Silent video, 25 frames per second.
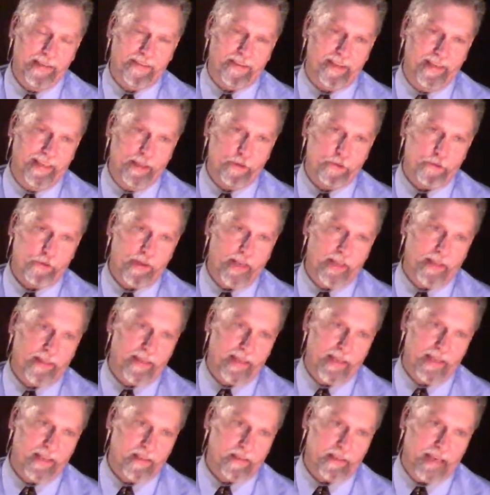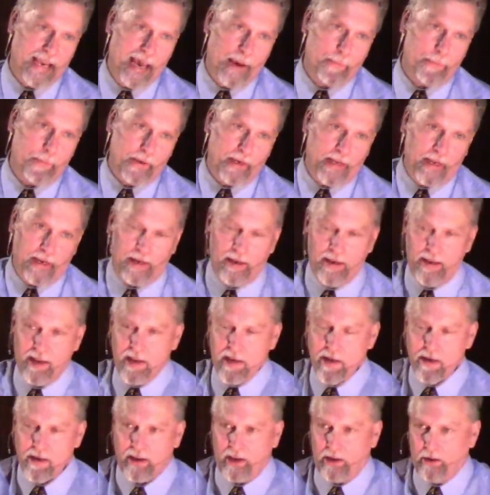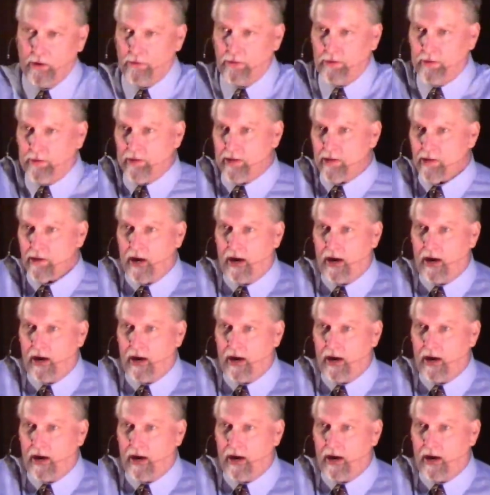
an interesting thing that's happening. You know,